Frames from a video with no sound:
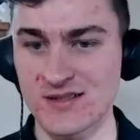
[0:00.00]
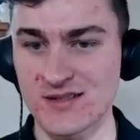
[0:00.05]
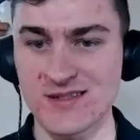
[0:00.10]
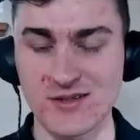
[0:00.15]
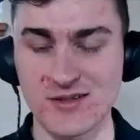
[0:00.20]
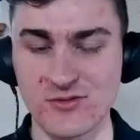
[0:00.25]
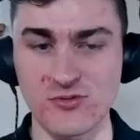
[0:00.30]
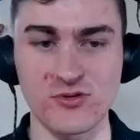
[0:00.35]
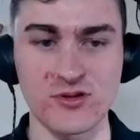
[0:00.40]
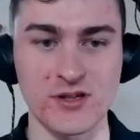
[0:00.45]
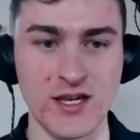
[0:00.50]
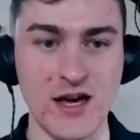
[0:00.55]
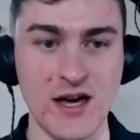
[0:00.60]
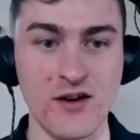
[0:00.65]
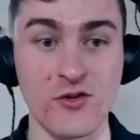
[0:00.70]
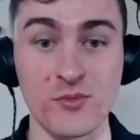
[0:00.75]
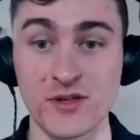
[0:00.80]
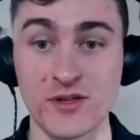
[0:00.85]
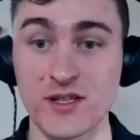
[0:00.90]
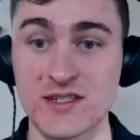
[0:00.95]
didn't really
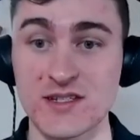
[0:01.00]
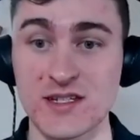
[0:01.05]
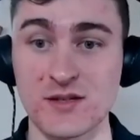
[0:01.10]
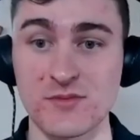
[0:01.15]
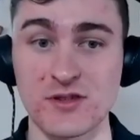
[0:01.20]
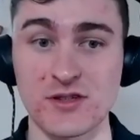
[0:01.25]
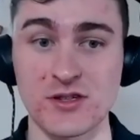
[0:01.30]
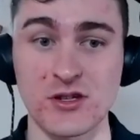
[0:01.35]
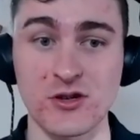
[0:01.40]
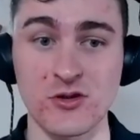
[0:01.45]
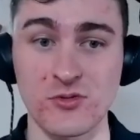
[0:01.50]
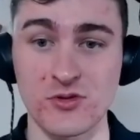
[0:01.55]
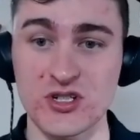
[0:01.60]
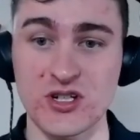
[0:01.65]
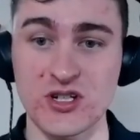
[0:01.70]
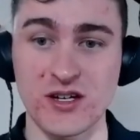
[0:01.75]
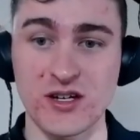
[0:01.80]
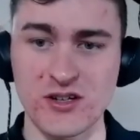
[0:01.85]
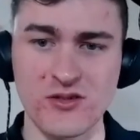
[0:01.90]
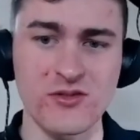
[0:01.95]
have him in the team of the year, which,
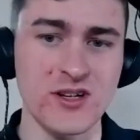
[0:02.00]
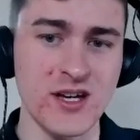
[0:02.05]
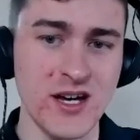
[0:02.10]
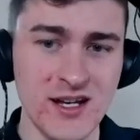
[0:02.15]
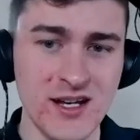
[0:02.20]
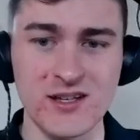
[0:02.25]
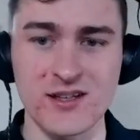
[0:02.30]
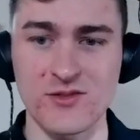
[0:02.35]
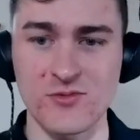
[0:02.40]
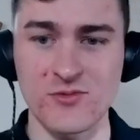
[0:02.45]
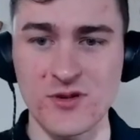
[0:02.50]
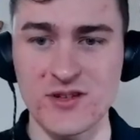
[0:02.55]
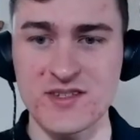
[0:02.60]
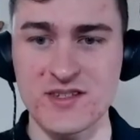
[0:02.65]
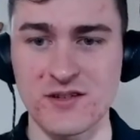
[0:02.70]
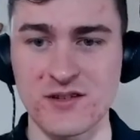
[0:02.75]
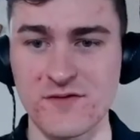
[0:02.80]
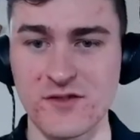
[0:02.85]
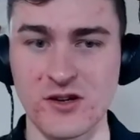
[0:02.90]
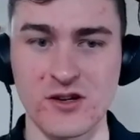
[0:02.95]
you know, kind of was
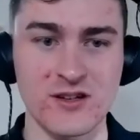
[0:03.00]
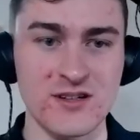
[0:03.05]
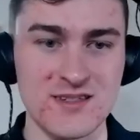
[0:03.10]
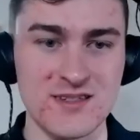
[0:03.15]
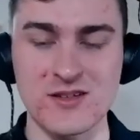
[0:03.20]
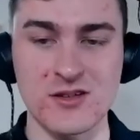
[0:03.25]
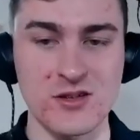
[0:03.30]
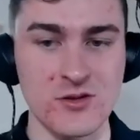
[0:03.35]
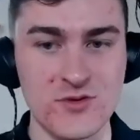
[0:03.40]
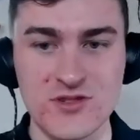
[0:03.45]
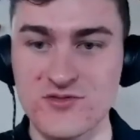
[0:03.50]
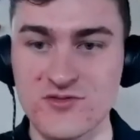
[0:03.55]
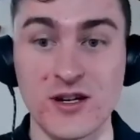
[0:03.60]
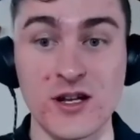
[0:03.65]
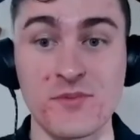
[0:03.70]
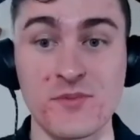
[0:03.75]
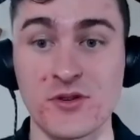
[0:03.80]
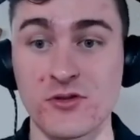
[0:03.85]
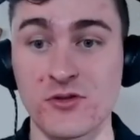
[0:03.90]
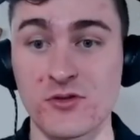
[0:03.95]
unfair because he was right
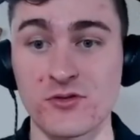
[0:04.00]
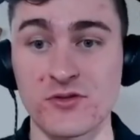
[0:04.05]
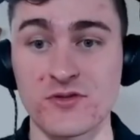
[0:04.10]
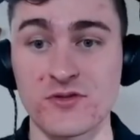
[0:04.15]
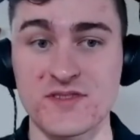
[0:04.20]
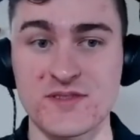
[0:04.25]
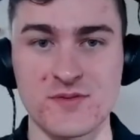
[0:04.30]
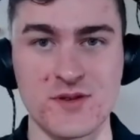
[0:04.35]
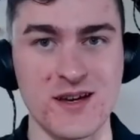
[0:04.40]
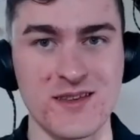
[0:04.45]
up there in goals.